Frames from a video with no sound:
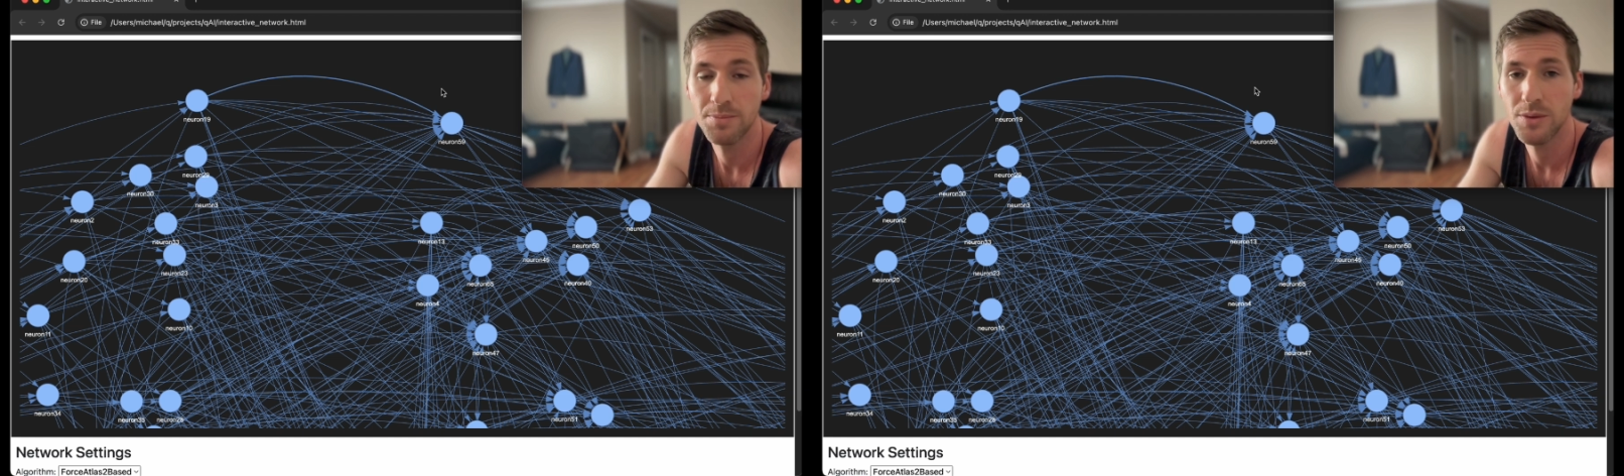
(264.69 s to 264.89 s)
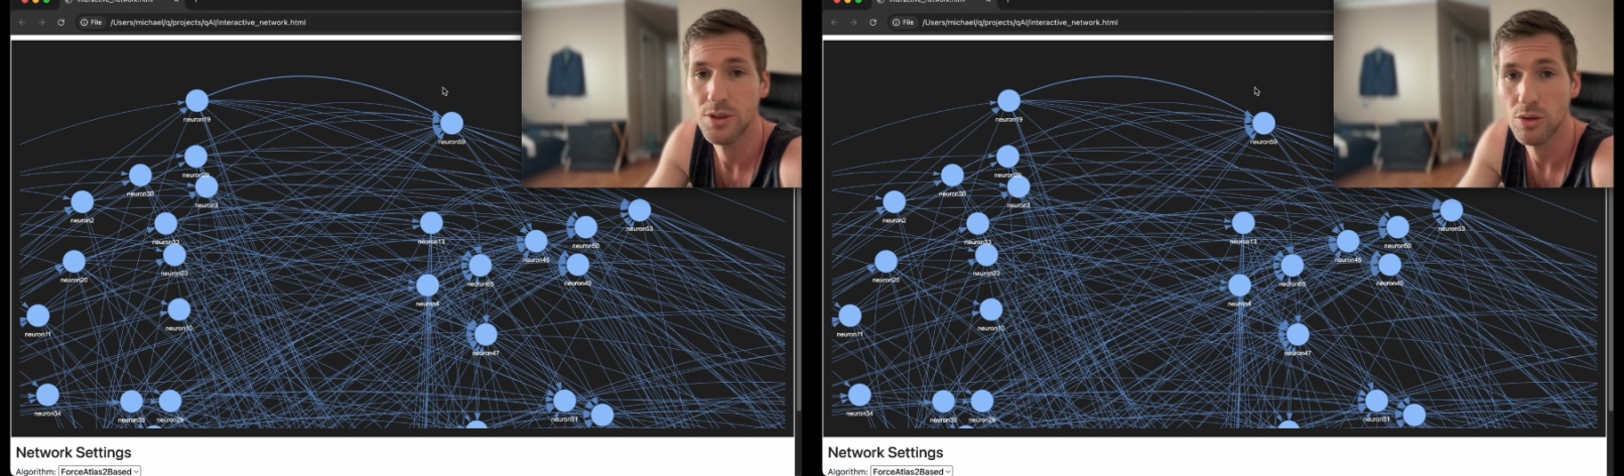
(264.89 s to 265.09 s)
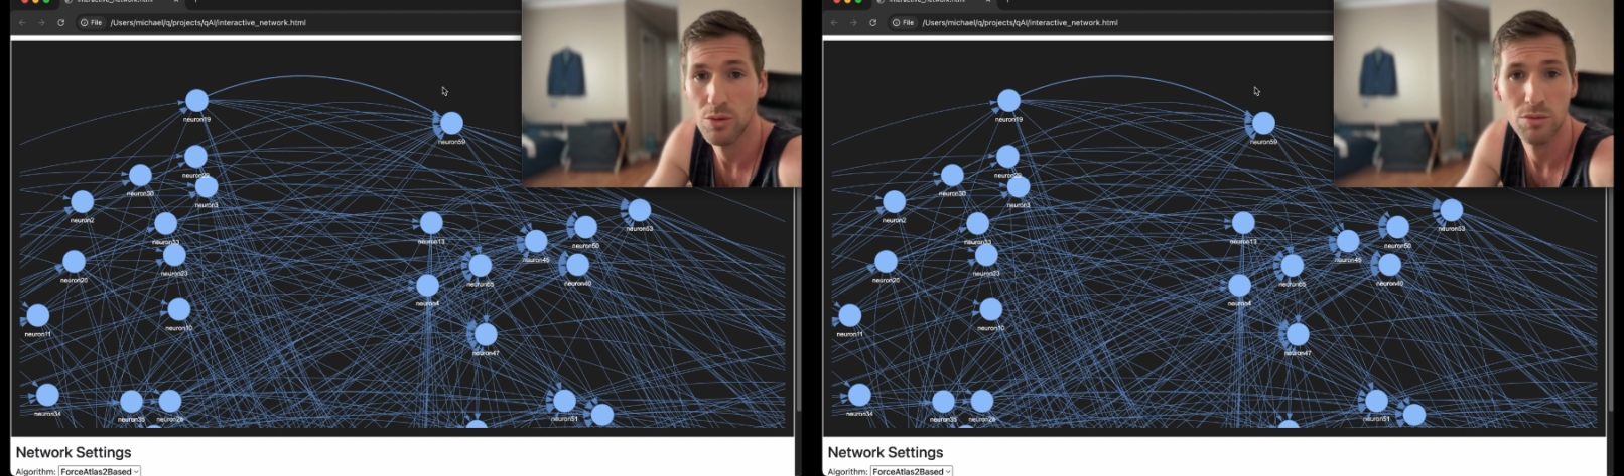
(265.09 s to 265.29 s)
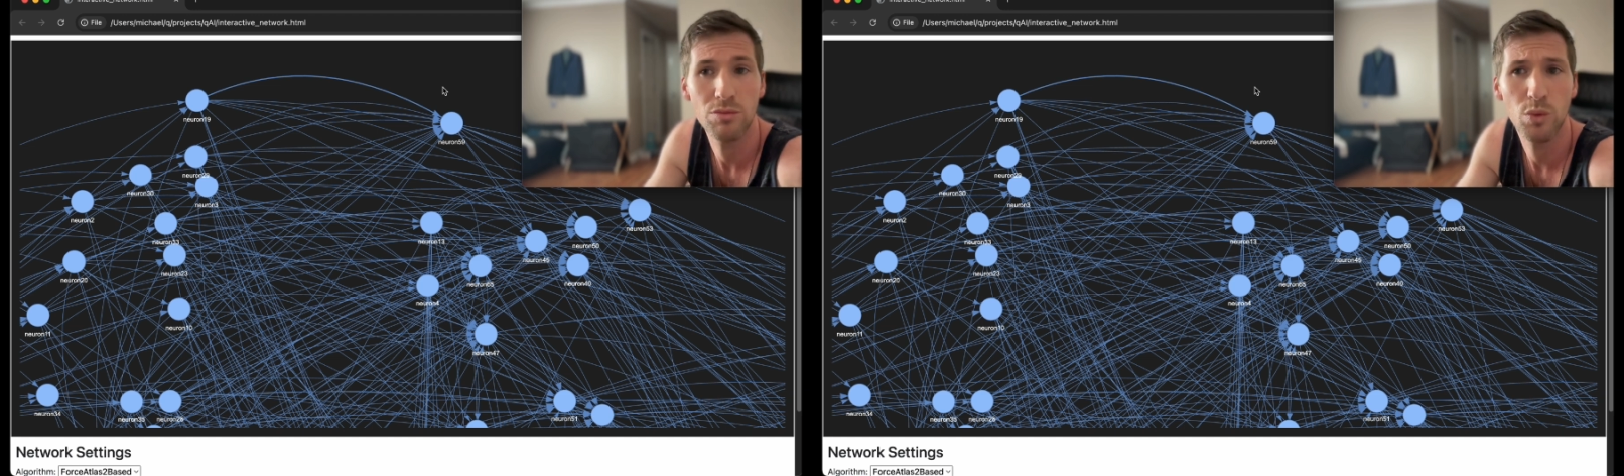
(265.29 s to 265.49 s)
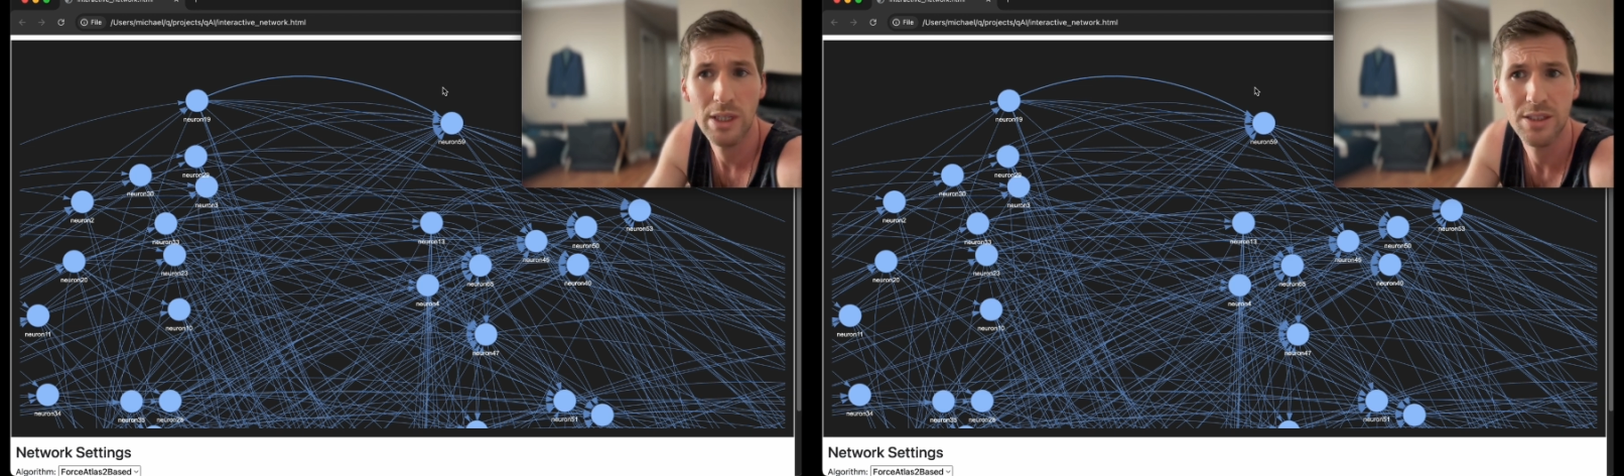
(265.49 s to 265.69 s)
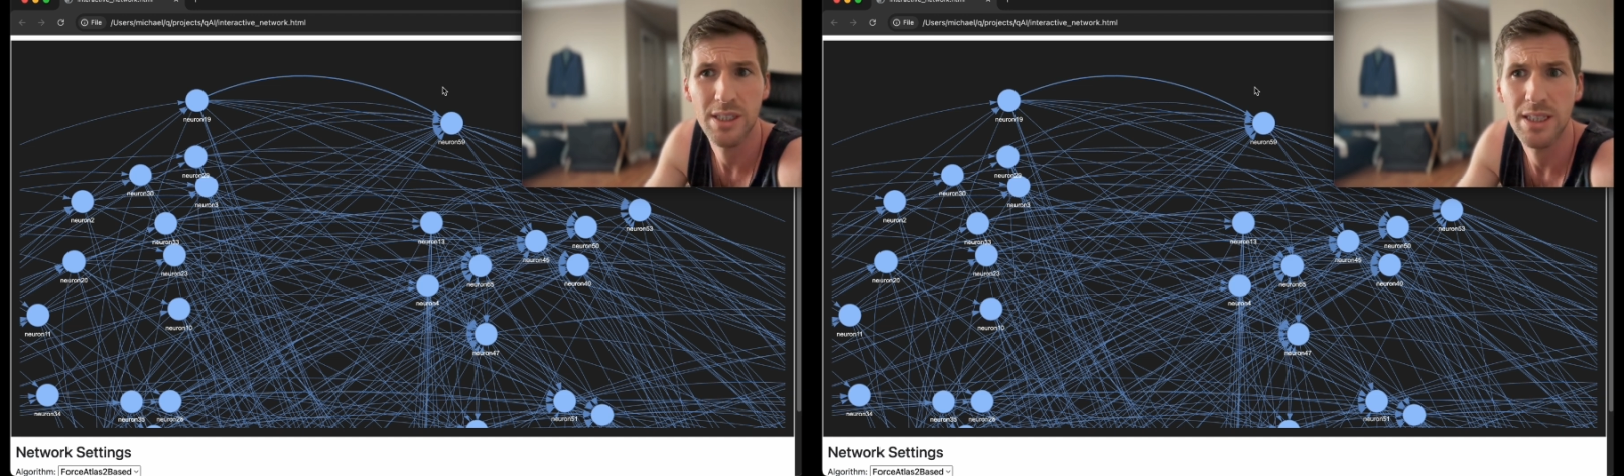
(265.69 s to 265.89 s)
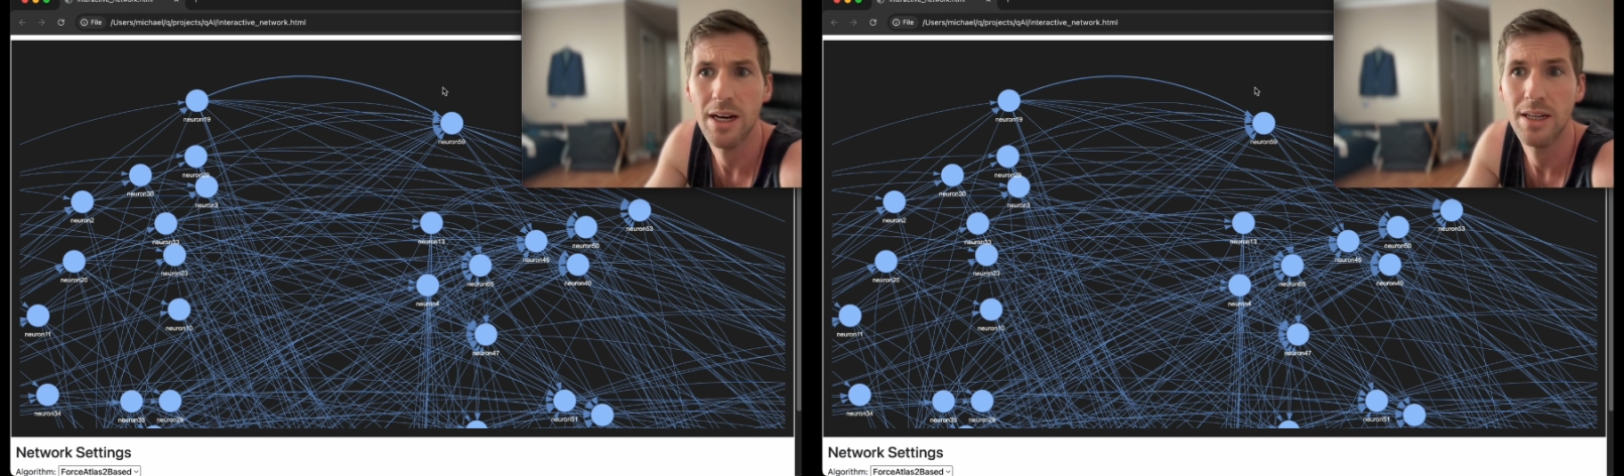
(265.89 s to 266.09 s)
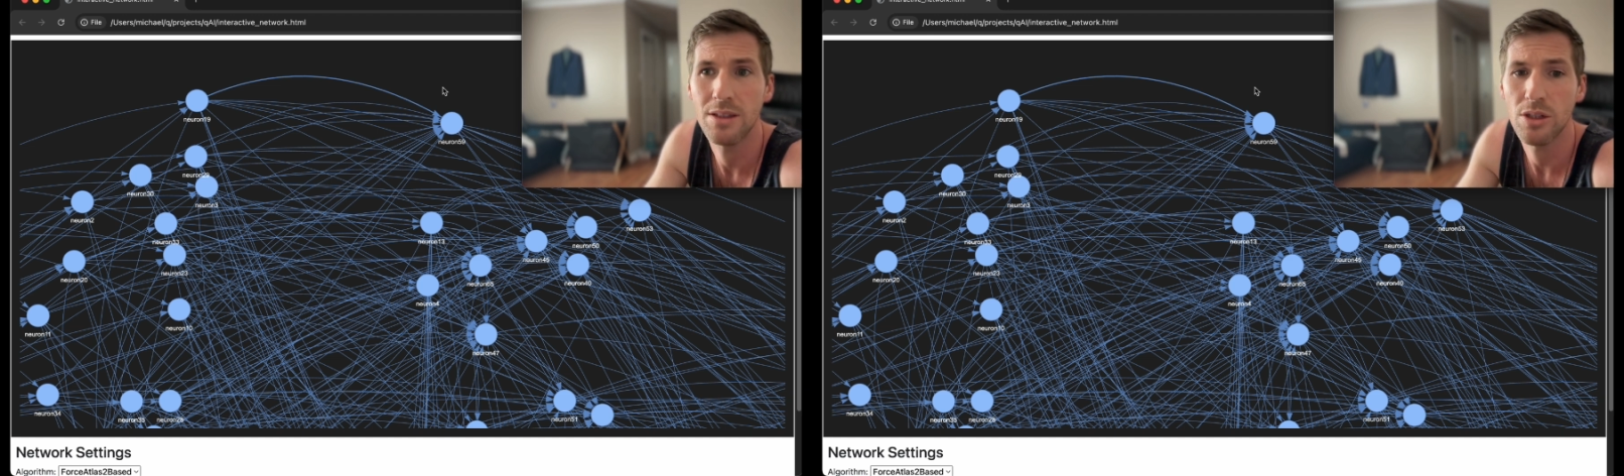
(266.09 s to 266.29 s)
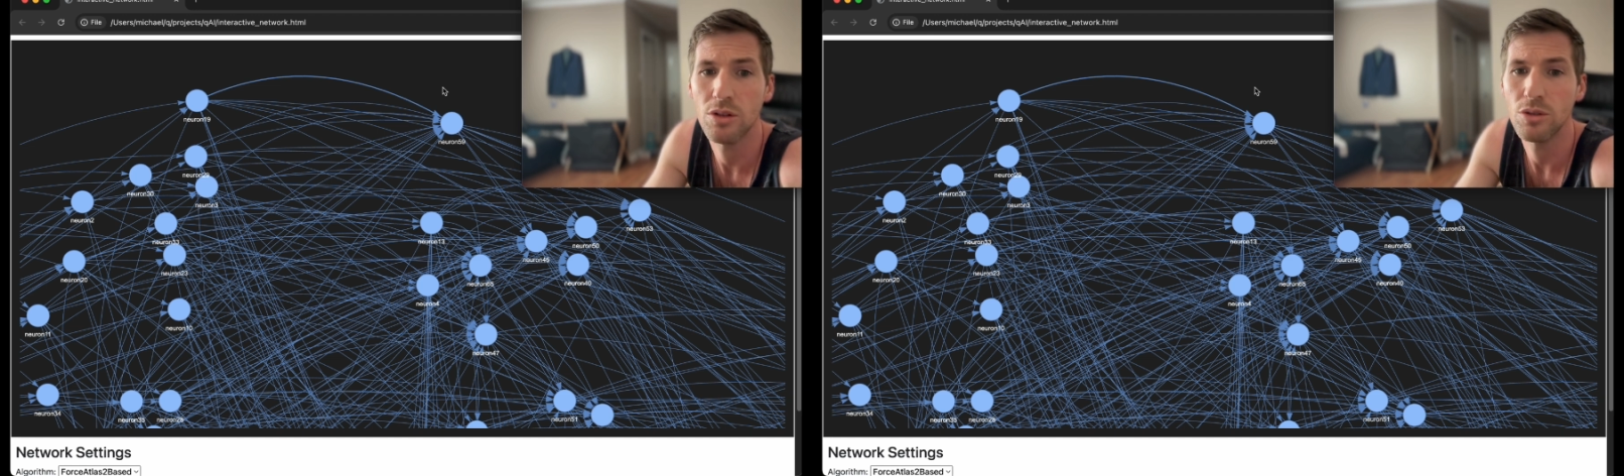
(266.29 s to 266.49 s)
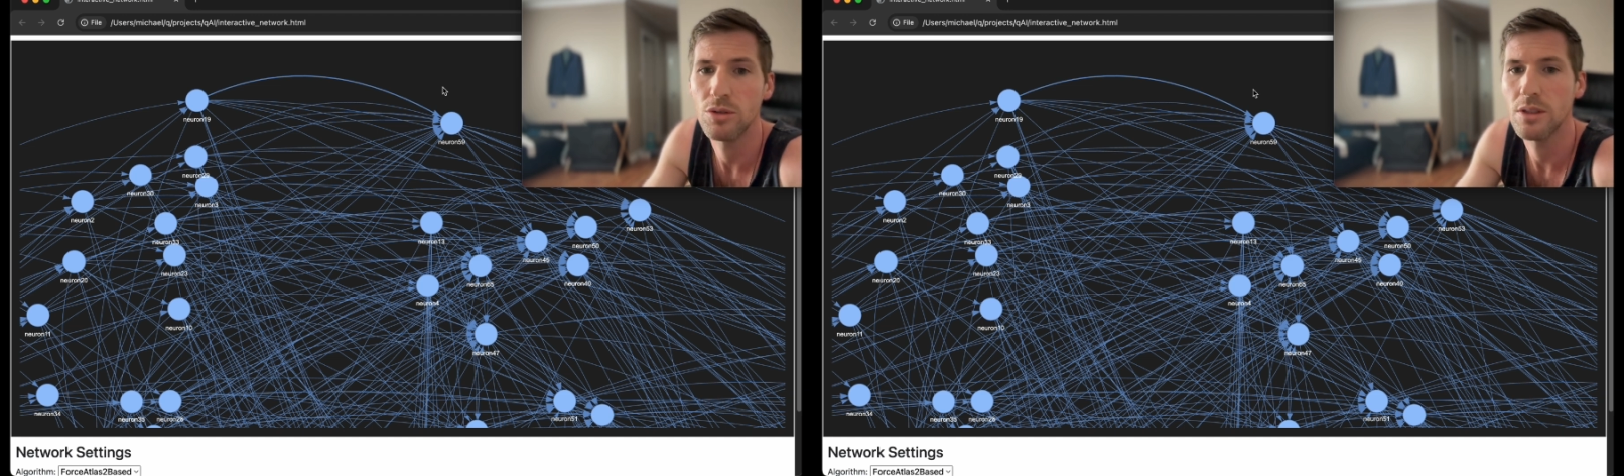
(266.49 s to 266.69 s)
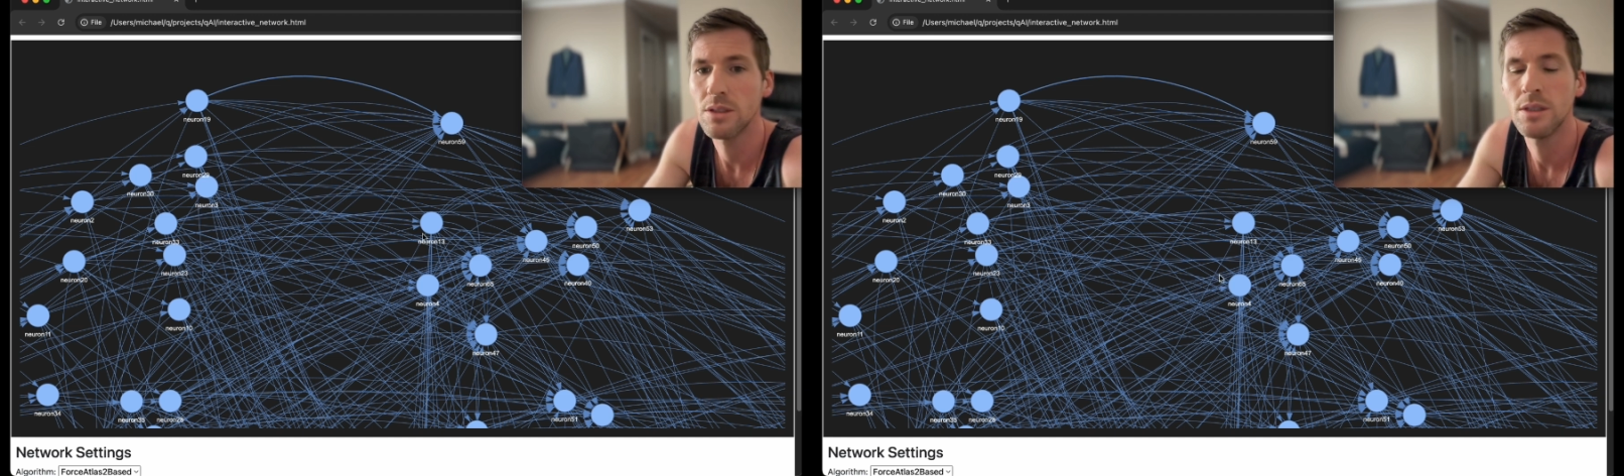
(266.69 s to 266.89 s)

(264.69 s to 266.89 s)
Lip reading: So we'll see that in the code.